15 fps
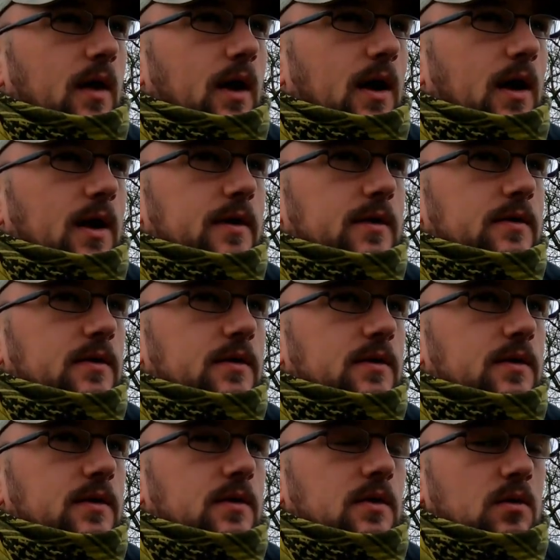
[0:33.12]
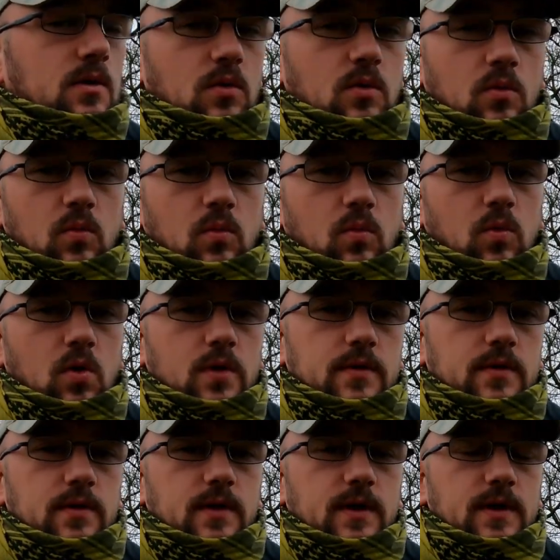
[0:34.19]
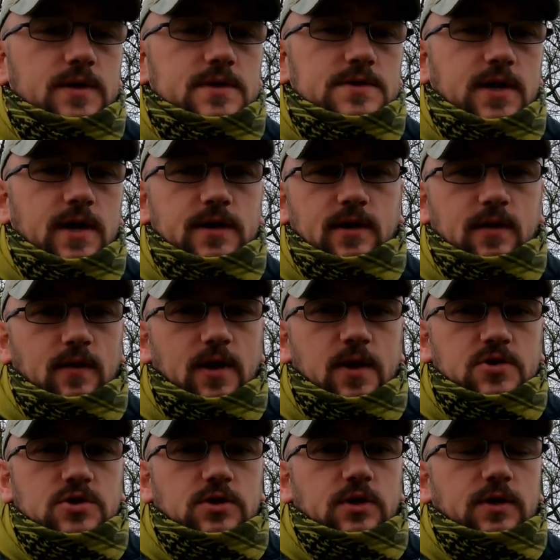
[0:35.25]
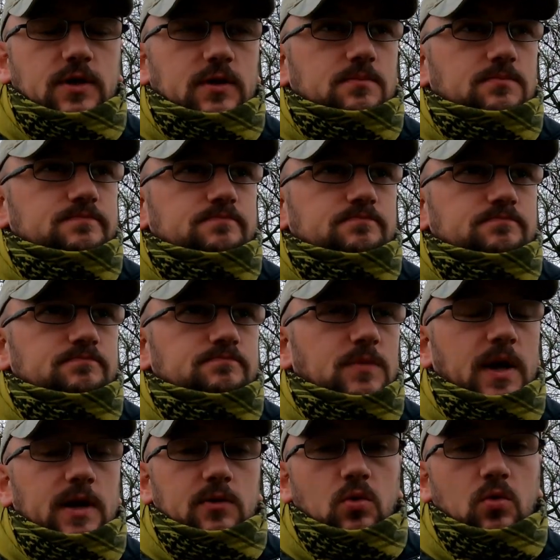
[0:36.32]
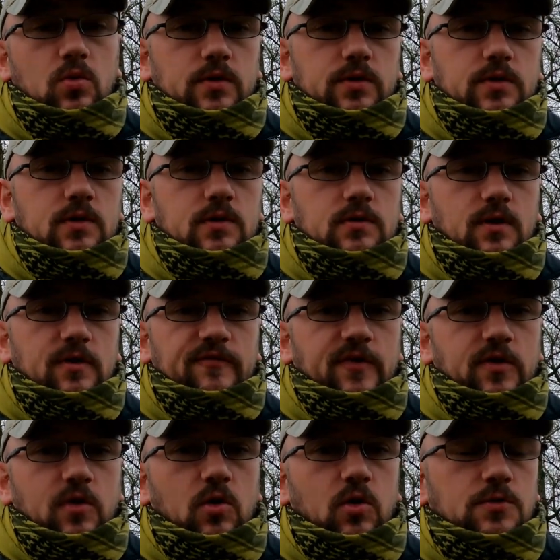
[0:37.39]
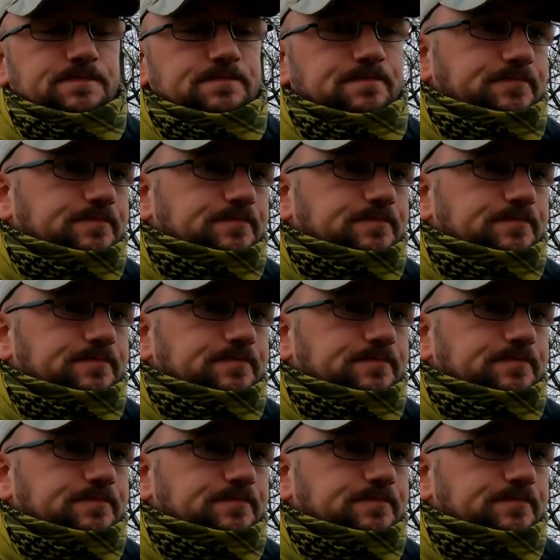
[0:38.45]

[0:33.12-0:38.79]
and one that is kind of largely ignored and forgotten.